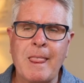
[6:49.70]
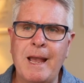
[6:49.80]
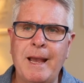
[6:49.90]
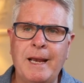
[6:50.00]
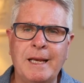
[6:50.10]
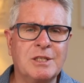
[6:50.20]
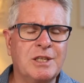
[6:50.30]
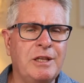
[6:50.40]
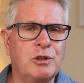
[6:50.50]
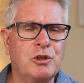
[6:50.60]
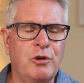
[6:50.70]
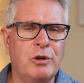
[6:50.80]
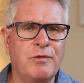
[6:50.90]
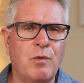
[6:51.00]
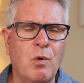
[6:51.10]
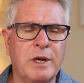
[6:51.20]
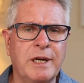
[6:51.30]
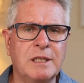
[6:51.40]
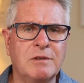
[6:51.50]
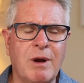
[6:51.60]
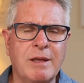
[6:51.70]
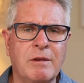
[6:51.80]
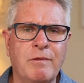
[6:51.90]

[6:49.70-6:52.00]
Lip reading: and see the church for what it is rather